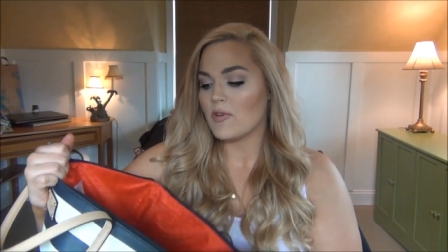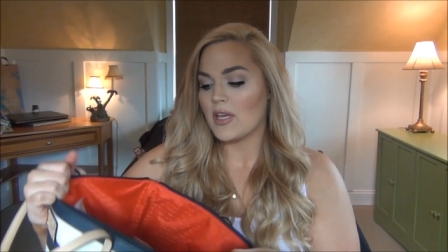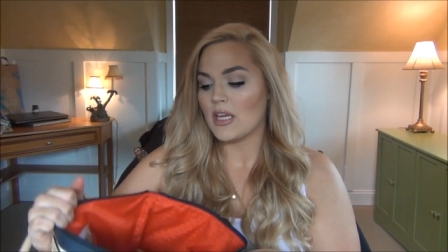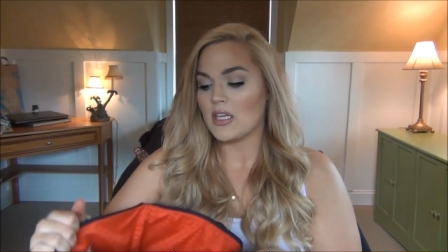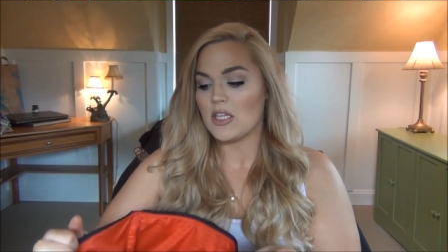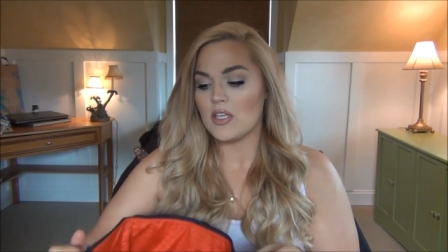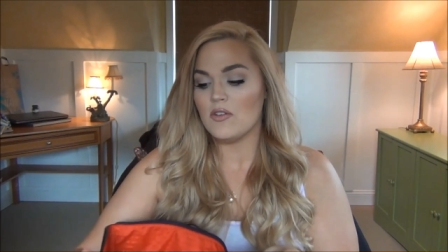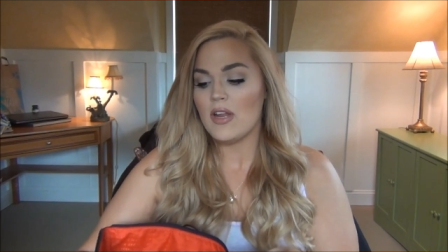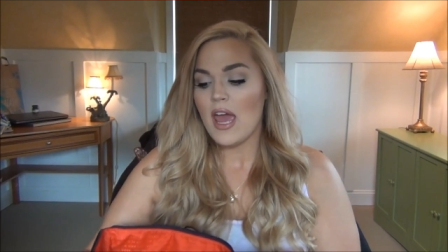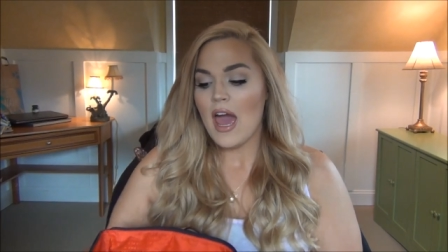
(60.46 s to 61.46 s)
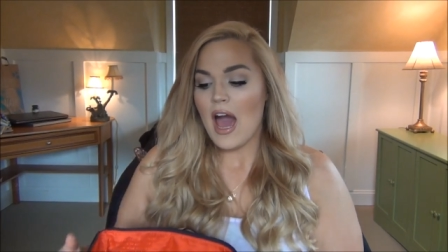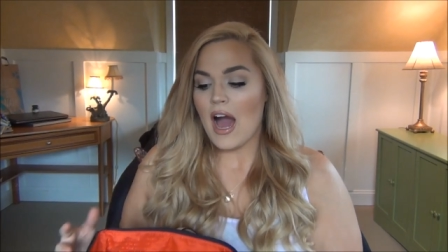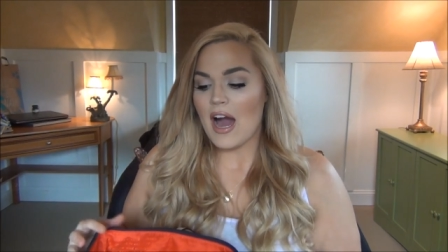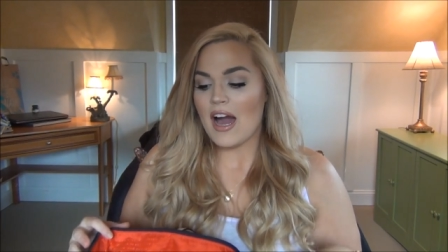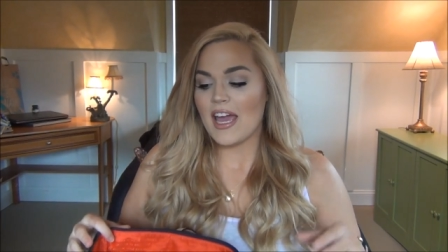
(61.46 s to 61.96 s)
freaking cute.
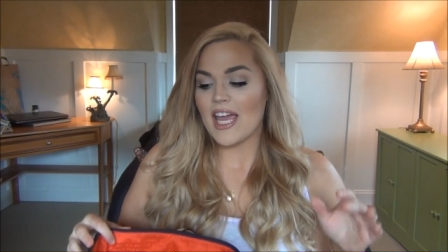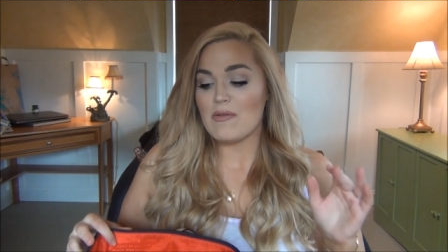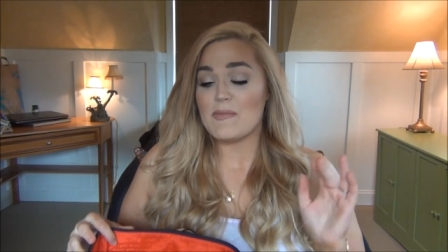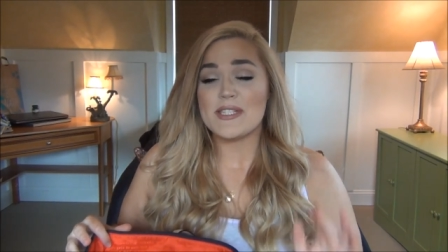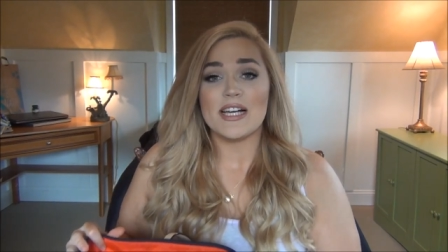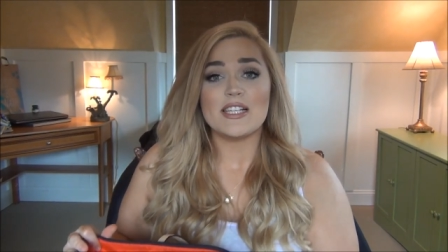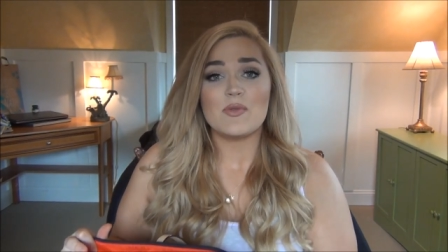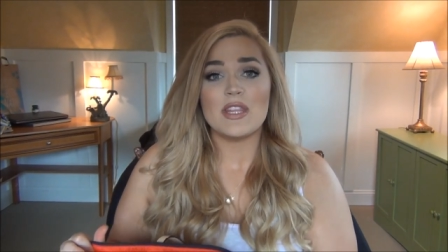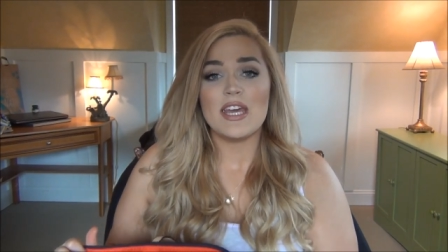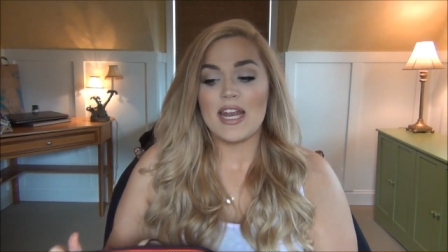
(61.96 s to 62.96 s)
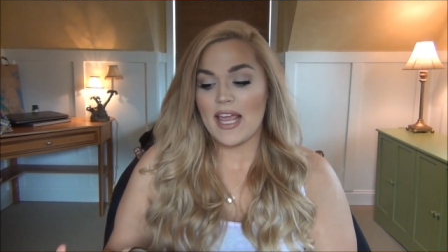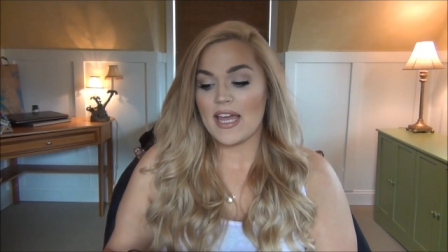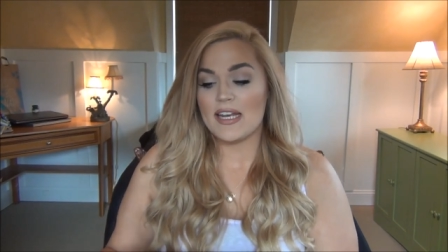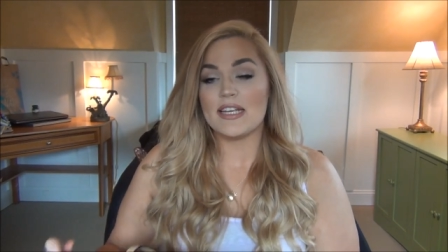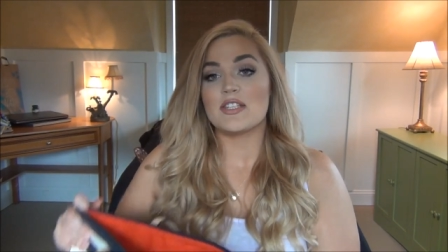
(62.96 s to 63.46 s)
I am obsessed with it,
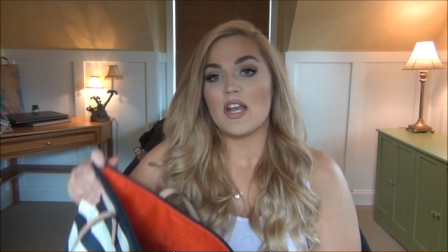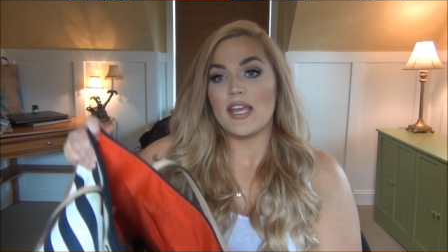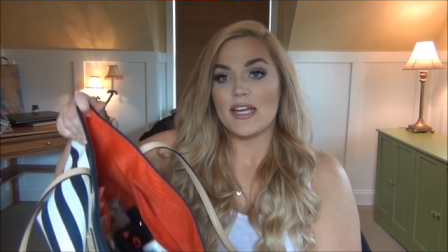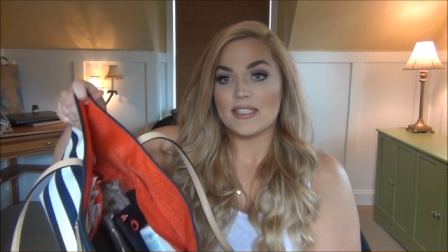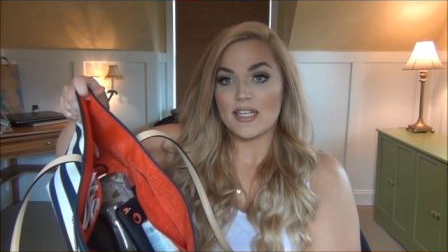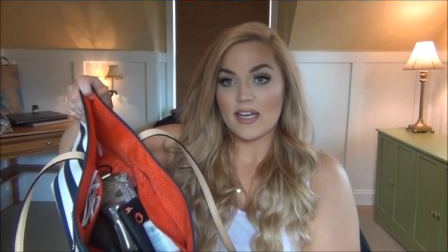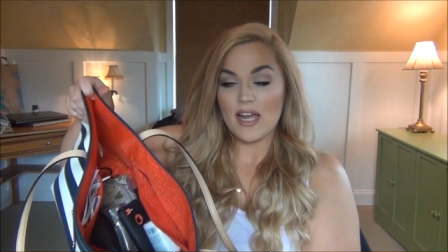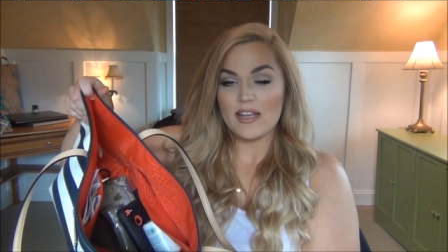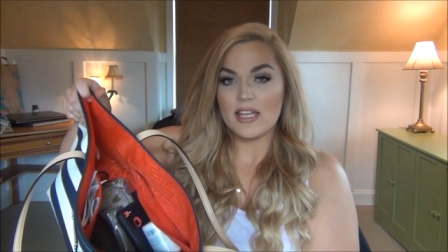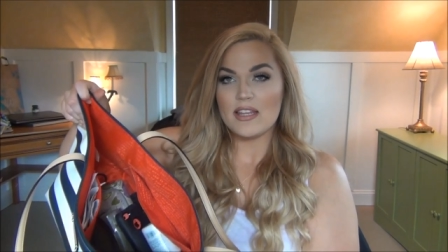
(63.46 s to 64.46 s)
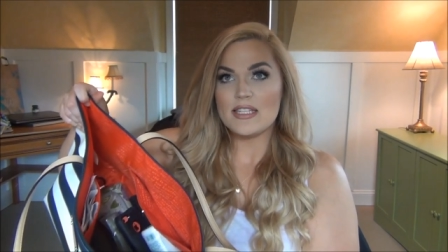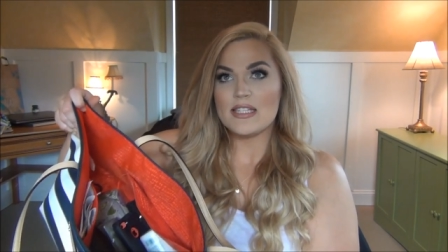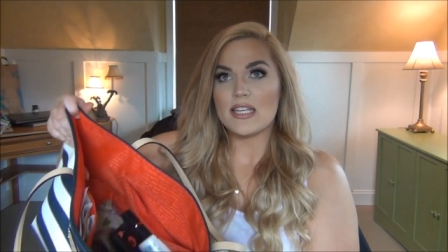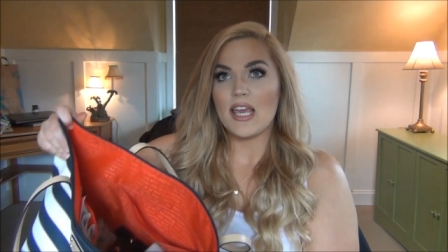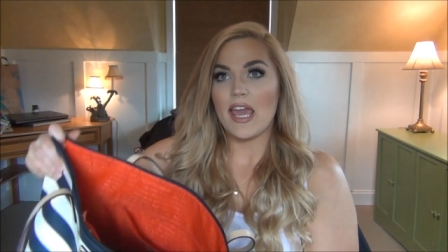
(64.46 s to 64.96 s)
and it's gigantic. I think this
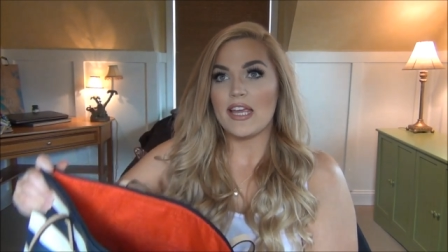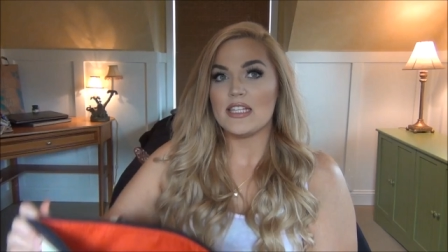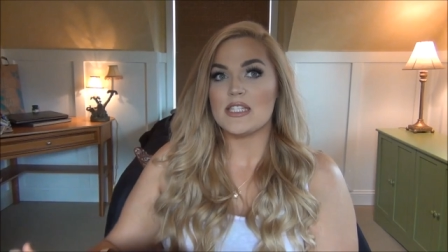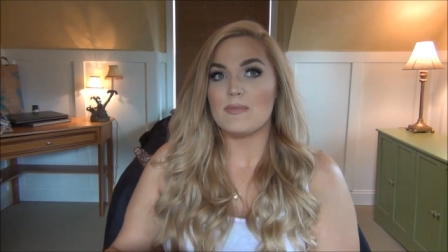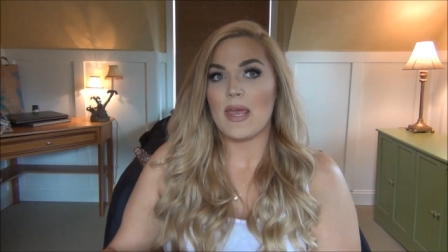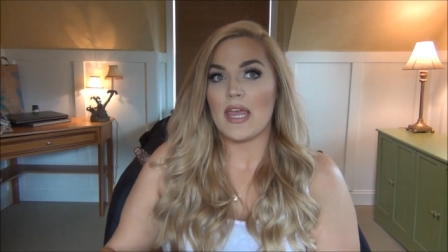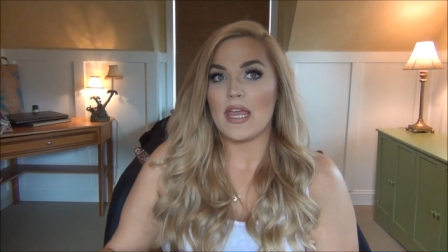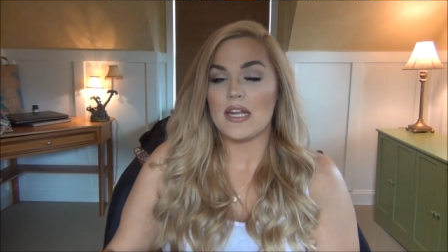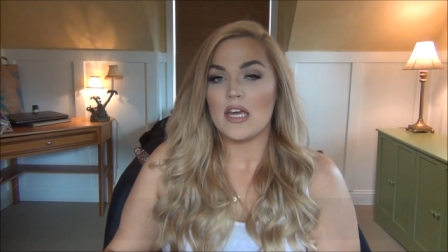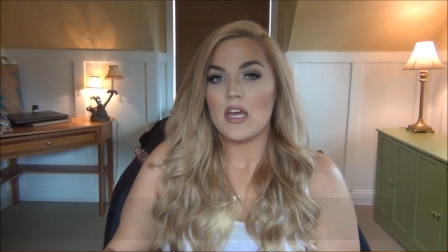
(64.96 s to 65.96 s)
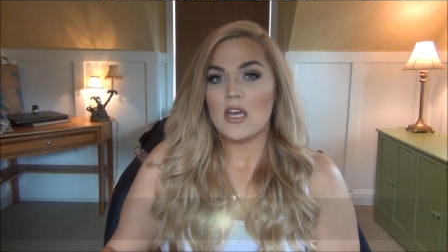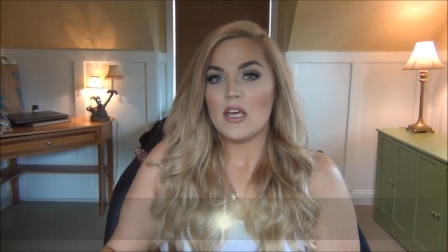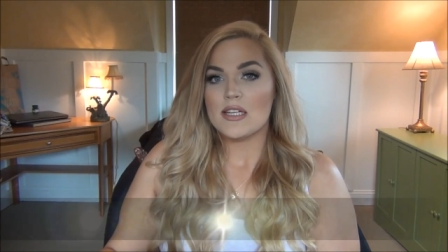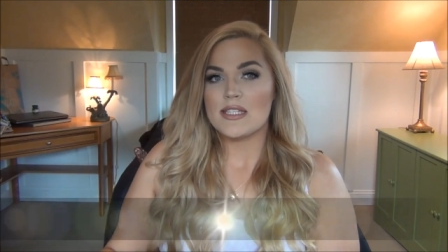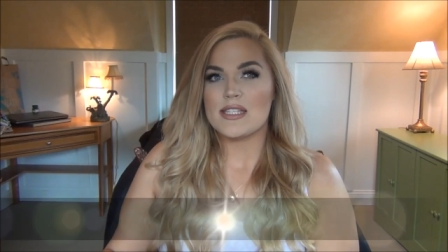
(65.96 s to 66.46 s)
is the Kate Spade
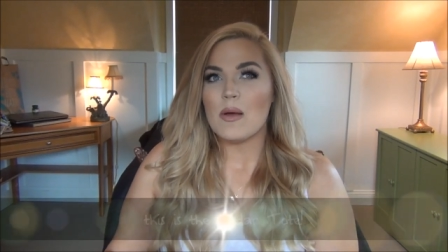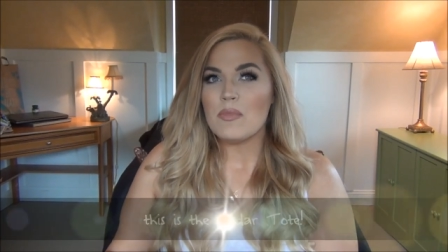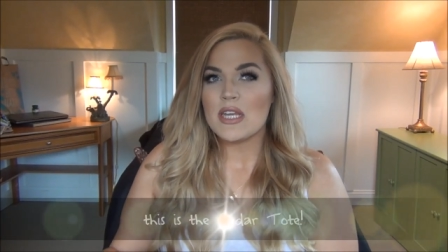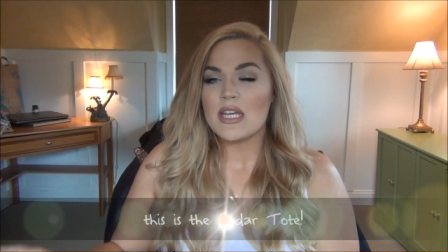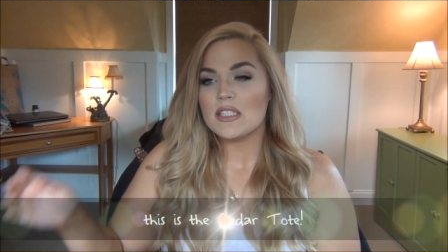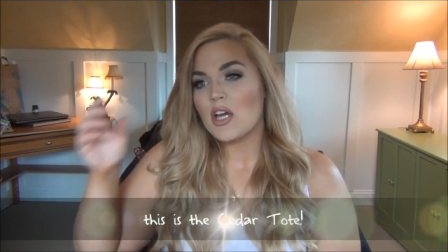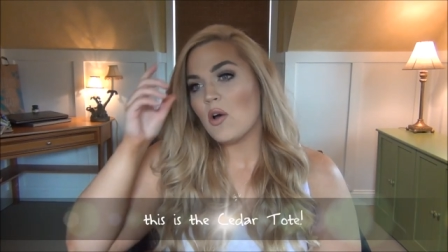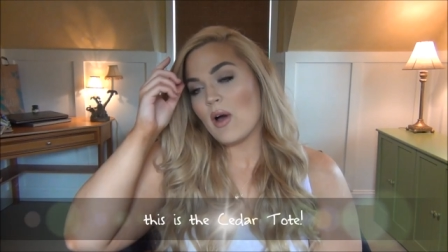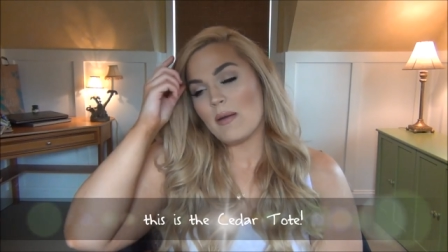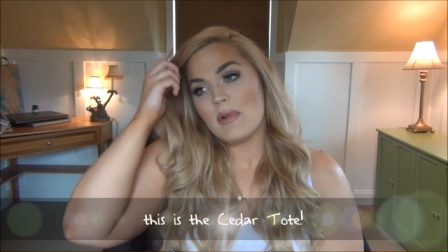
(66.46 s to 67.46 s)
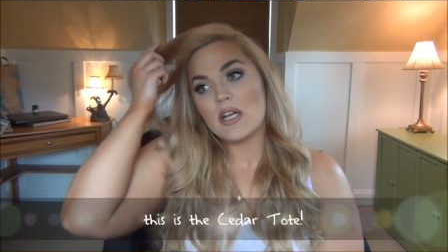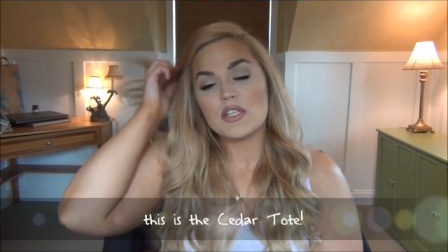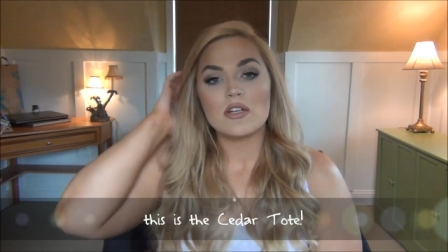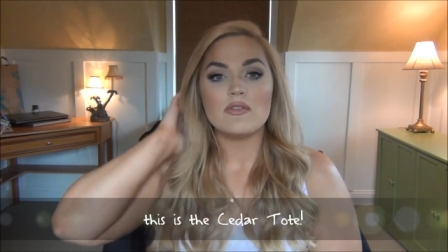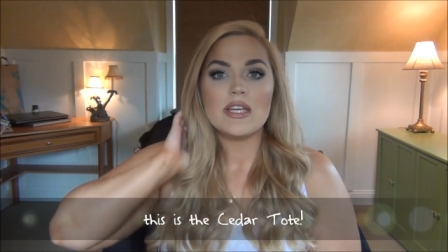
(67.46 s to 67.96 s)
something tote. I'm not
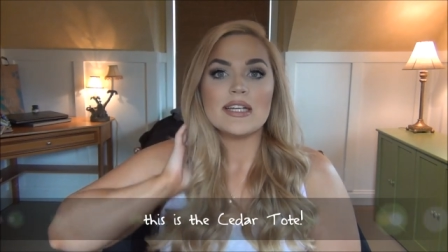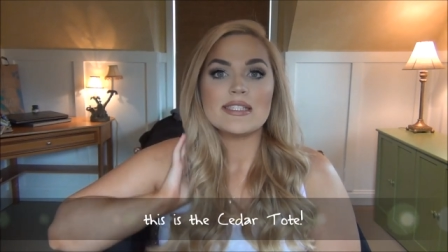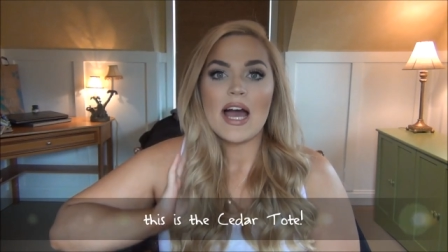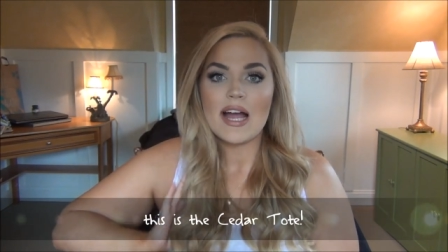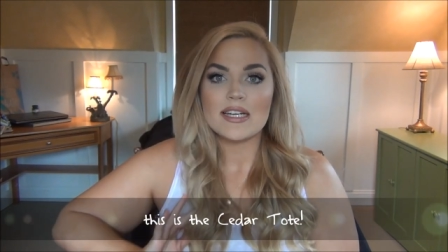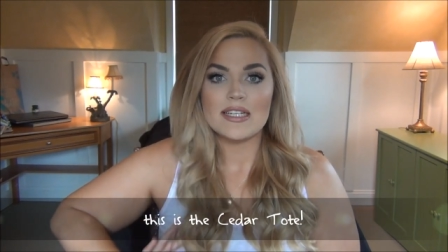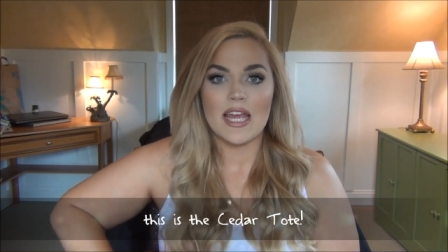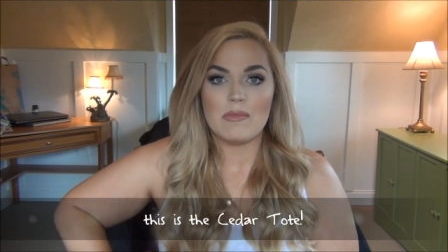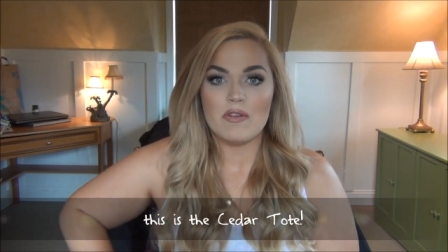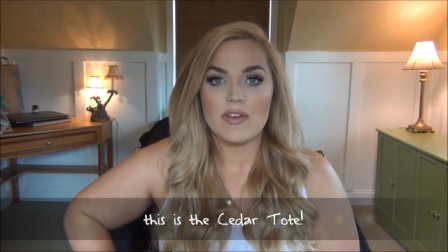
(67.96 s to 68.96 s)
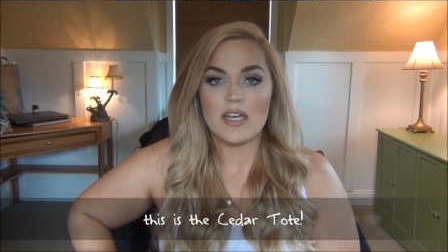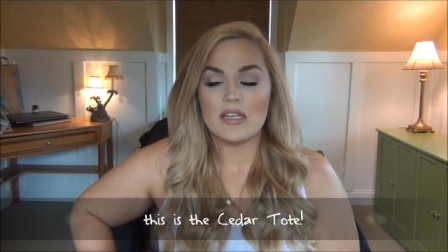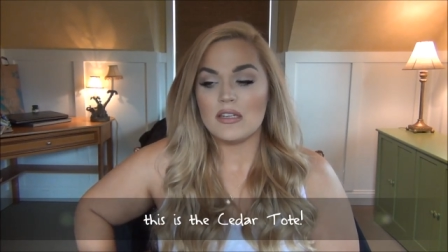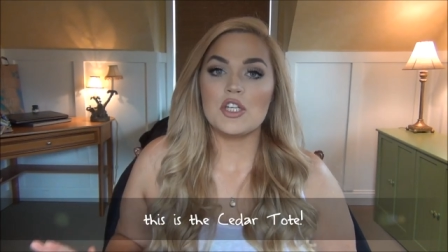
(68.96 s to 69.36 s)
sure of the exact name of it.